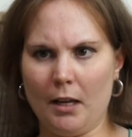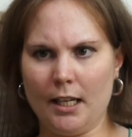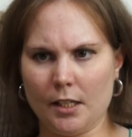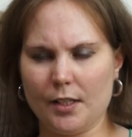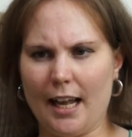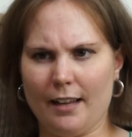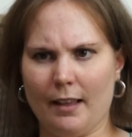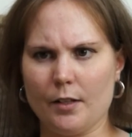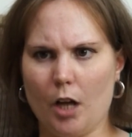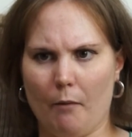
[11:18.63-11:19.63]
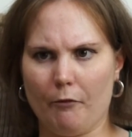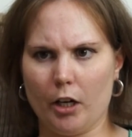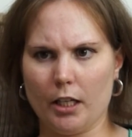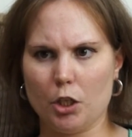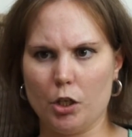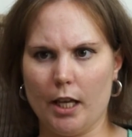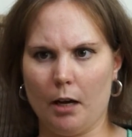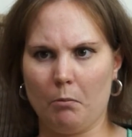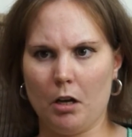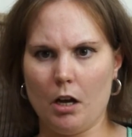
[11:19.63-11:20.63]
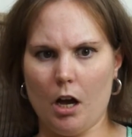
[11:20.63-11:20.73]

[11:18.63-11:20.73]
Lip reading: in a setting that's comforting to them,